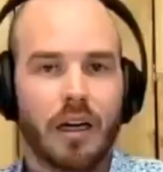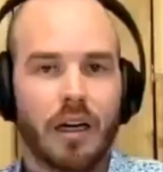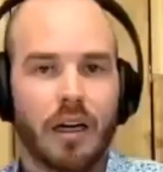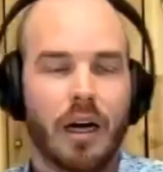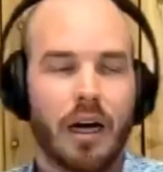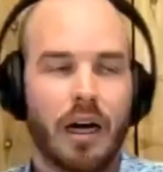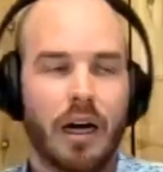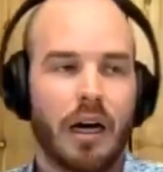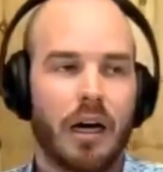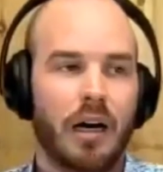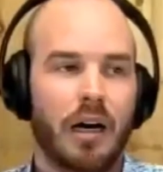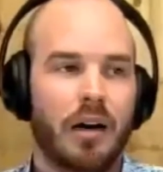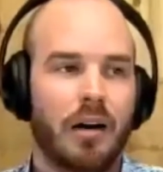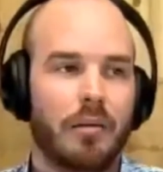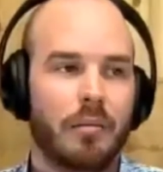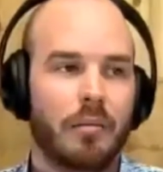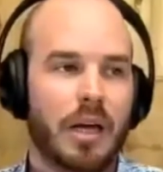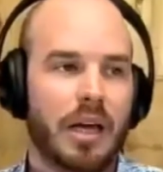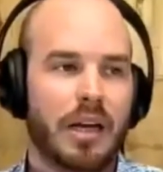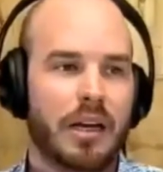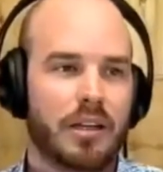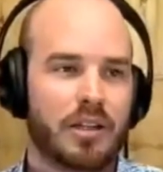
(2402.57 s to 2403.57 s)

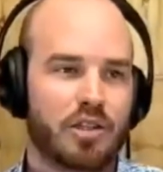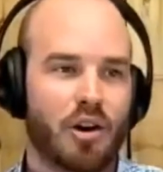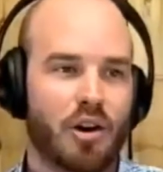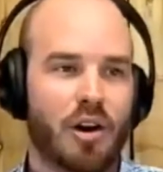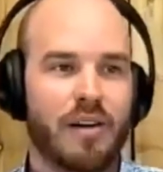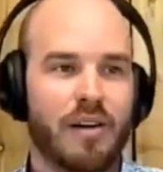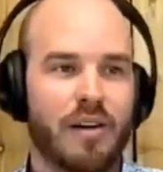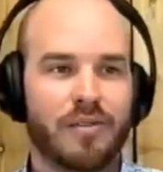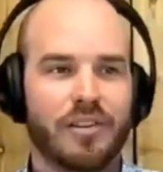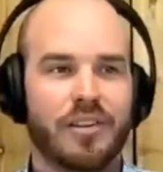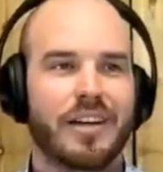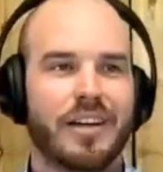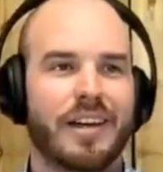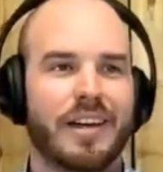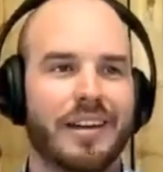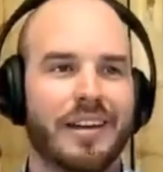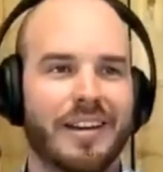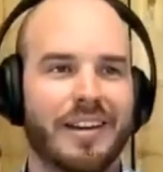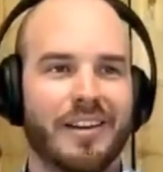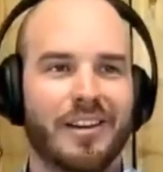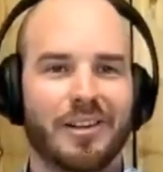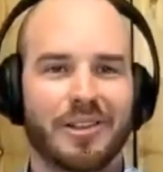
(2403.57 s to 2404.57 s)
And sorry for the
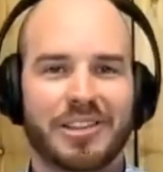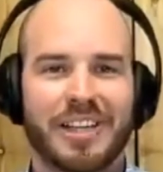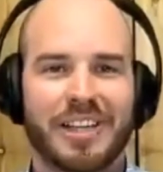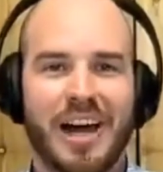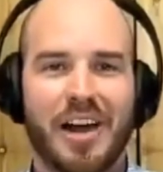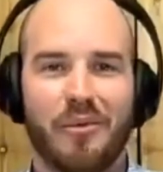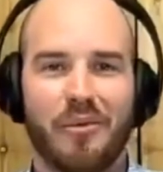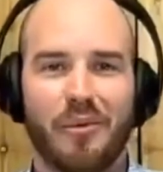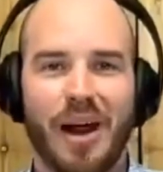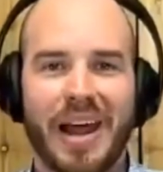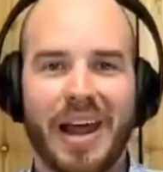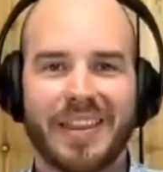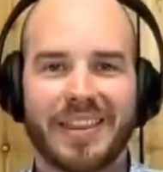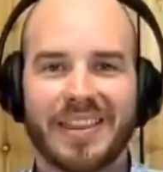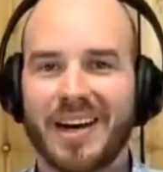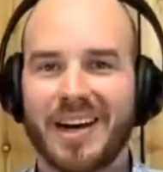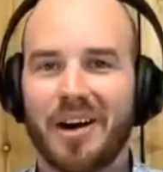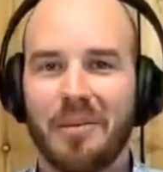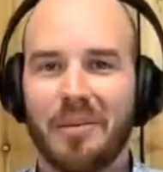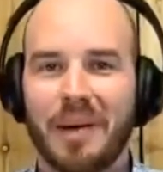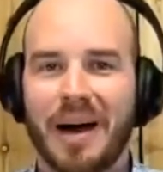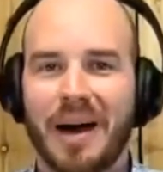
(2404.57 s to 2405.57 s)
little side rant
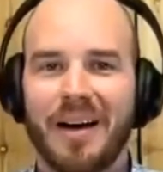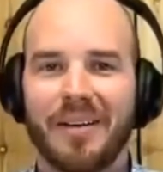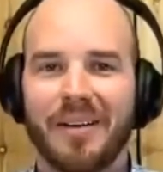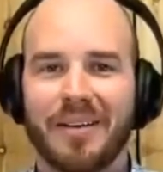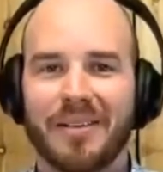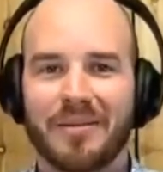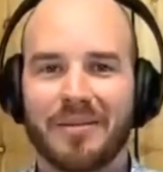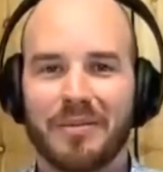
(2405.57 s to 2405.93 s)
there about,